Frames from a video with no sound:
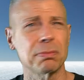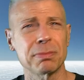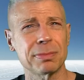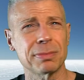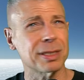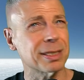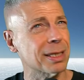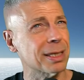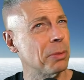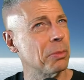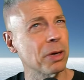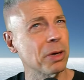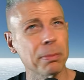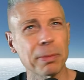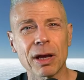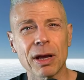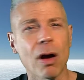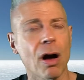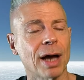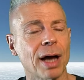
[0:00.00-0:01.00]
somewhere
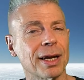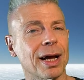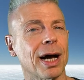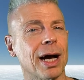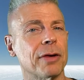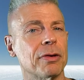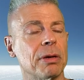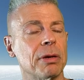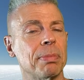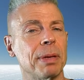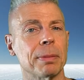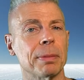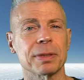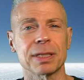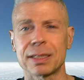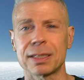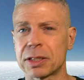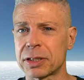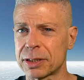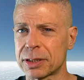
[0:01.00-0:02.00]
beyond one hundred people,
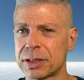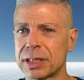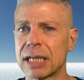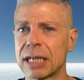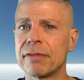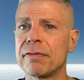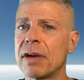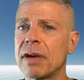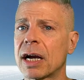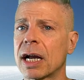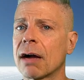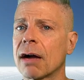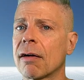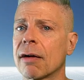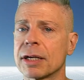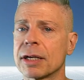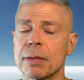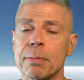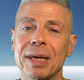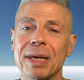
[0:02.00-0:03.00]
it starts to get very
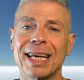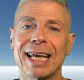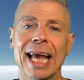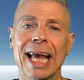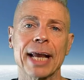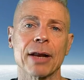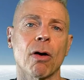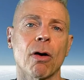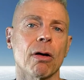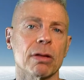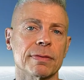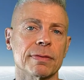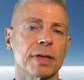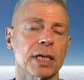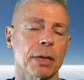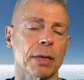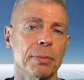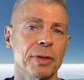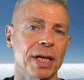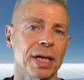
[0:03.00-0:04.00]
hard to mediate all of the
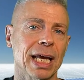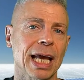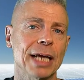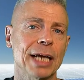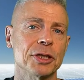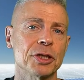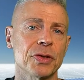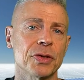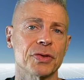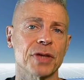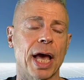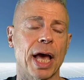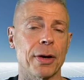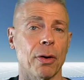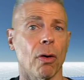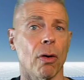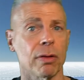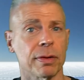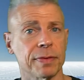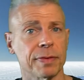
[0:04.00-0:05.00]
communications and
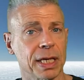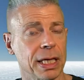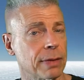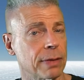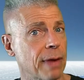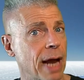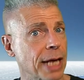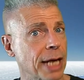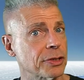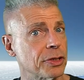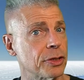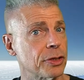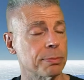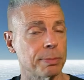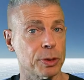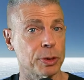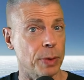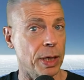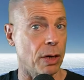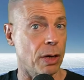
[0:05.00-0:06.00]
all of the interactions
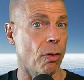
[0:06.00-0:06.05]
between